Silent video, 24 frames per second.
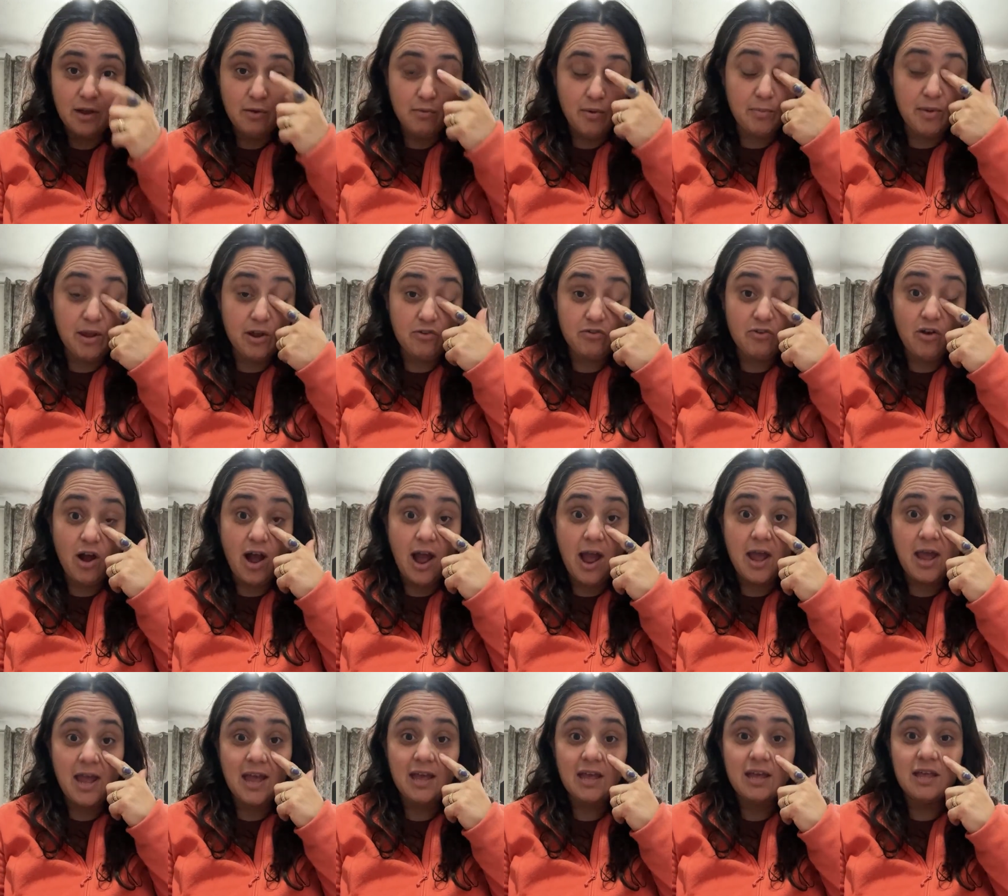When we
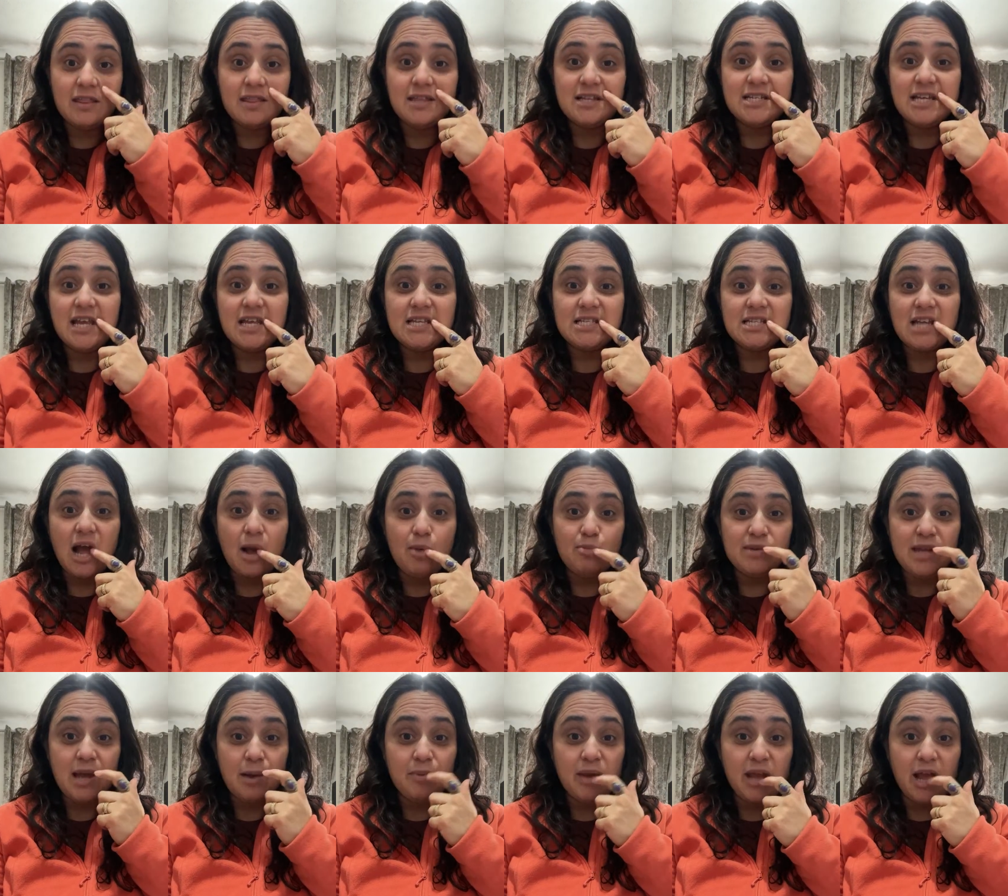cry, the tears come
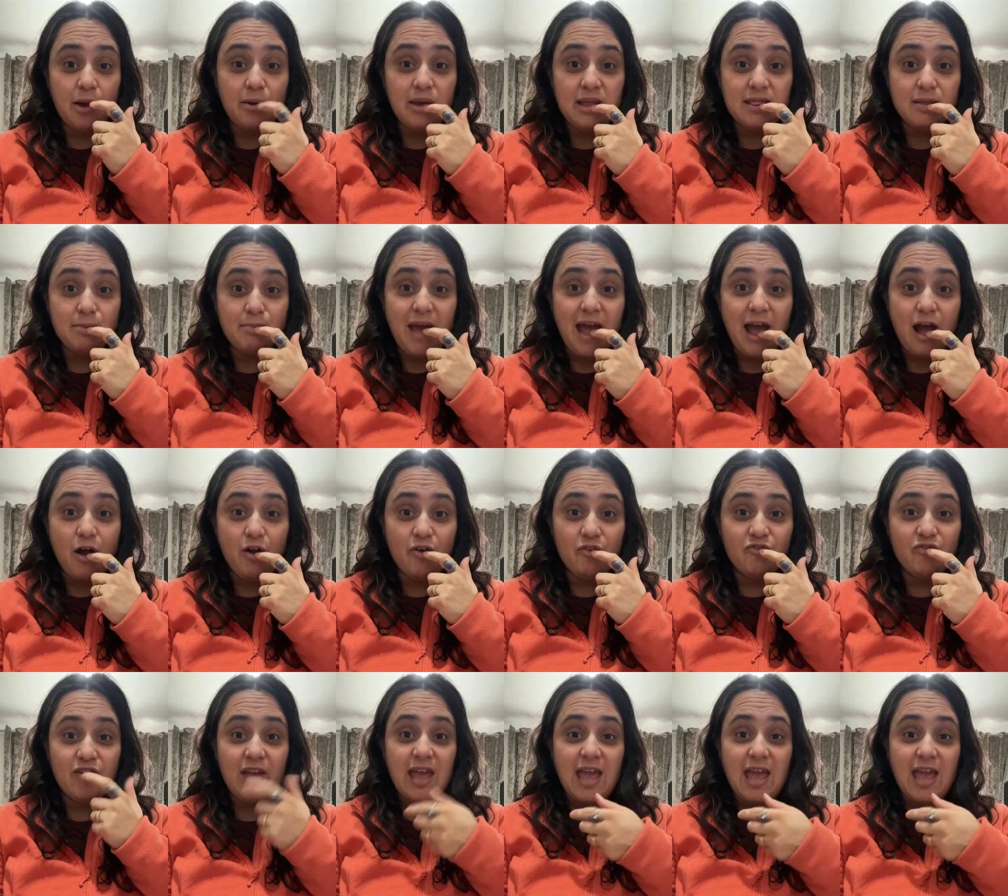down, we go in the mouth.